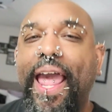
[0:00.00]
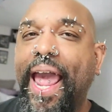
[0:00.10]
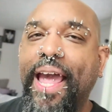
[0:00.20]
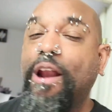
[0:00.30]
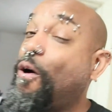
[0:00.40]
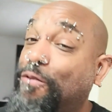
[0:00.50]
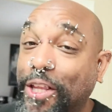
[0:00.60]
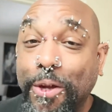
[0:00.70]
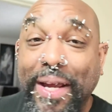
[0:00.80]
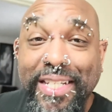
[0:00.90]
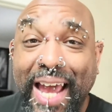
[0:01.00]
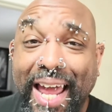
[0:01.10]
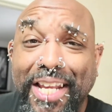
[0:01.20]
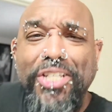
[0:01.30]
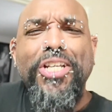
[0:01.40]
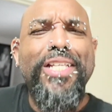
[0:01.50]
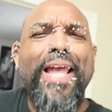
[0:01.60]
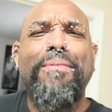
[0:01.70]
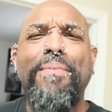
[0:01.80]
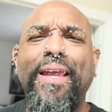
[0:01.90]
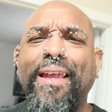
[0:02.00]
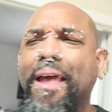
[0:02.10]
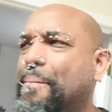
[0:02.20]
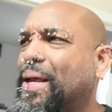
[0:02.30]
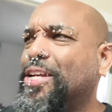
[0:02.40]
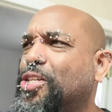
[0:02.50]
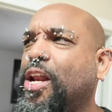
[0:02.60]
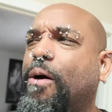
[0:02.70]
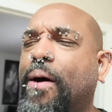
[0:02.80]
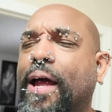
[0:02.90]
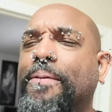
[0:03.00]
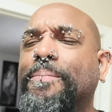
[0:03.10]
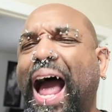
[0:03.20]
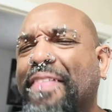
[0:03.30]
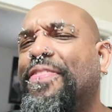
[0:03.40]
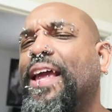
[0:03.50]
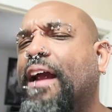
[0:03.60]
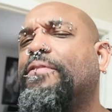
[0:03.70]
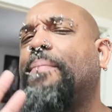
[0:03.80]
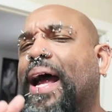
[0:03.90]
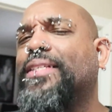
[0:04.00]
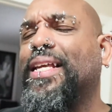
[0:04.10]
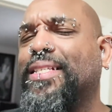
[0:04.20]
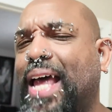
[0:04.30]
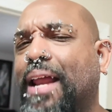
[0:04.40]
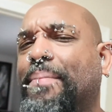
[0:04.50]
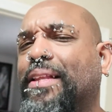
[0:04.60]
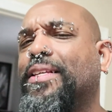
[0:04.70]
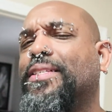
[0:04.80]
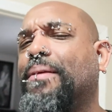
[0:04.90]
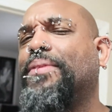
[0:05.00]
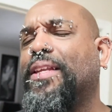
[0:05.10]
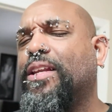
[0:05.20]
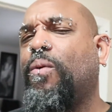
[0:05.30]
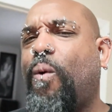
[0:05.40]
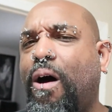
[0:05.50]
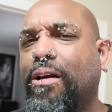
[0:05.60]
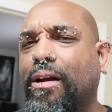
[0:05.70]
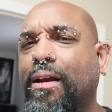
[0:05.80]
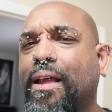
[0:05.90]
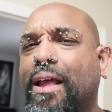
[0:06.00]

And hopefully you excited just like me. Because you know what? I think everybody's excited about this Something in the Water.